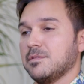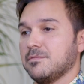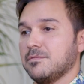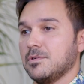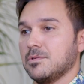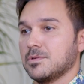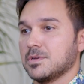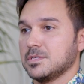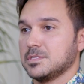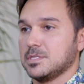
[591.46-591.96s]
that
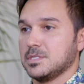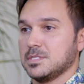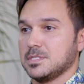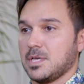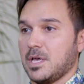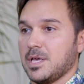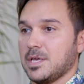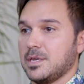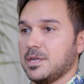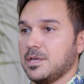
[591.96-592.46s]
focuses
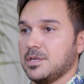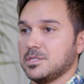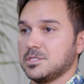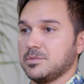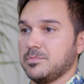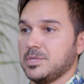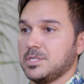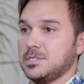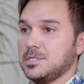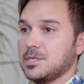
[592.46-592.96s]
on
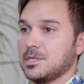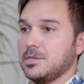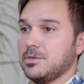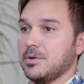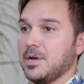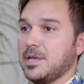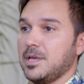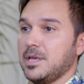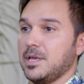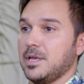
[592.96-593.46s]

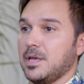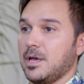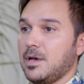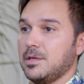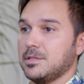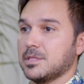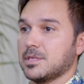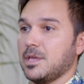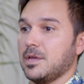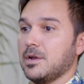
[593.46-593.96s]
LGBTQIA
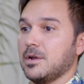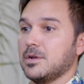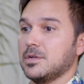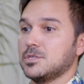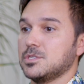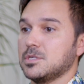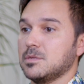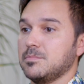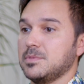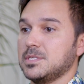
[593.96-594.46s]
healthcare. It
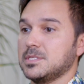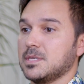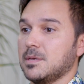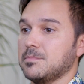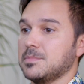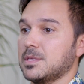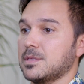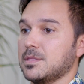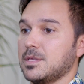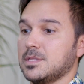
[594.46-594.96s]
should be
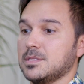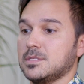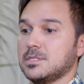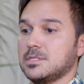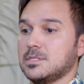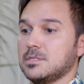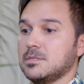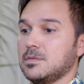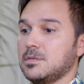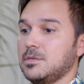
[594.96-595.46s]
something
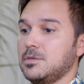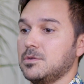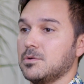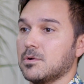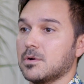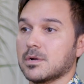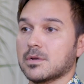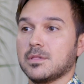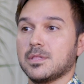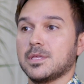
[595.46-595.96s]
that's
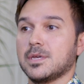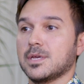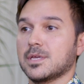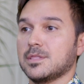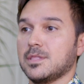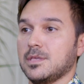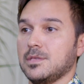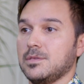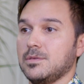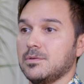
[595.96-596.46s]
your clinic
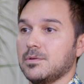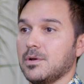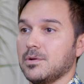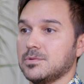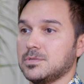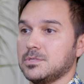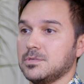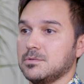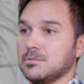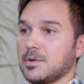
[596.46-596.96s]
that you go
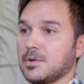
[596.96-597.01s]
to